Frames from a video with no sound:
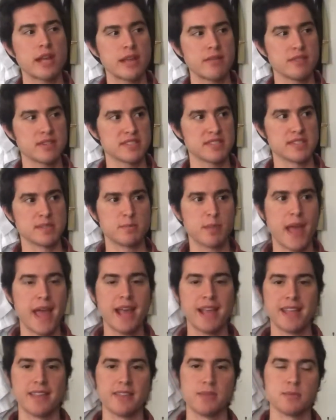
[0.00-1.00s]
gave us this
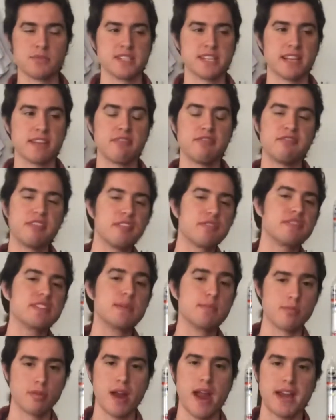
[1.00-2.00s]
packet that was like
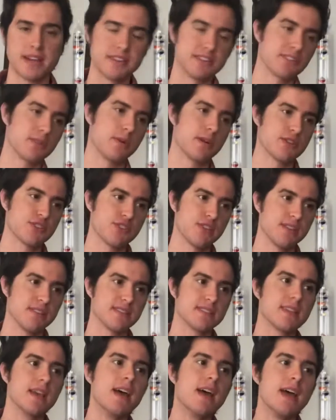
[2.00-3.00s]
50 practice
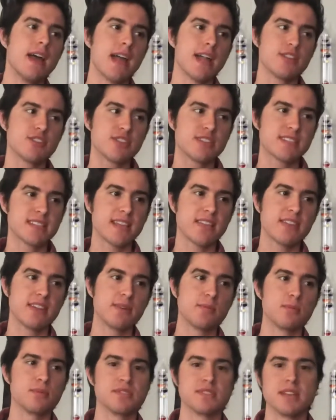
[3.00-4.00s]
questions, and she said that
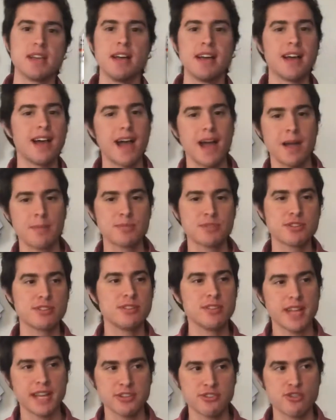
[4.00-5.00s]
it was
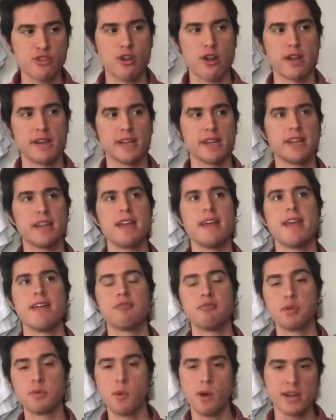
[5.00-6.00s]
optional extra credit.
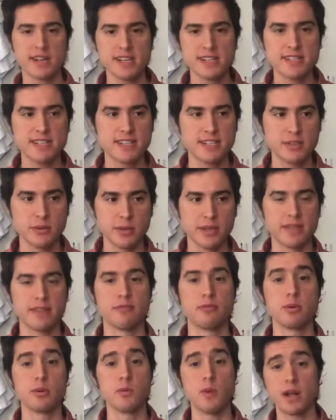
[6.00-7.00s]
If we wanted to do it and
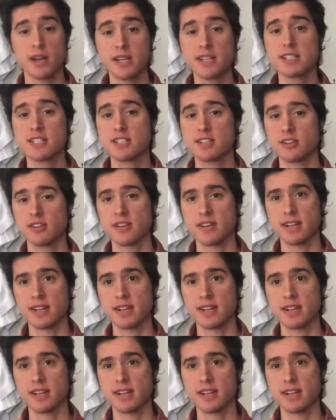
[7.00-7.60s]
if we wanted to turn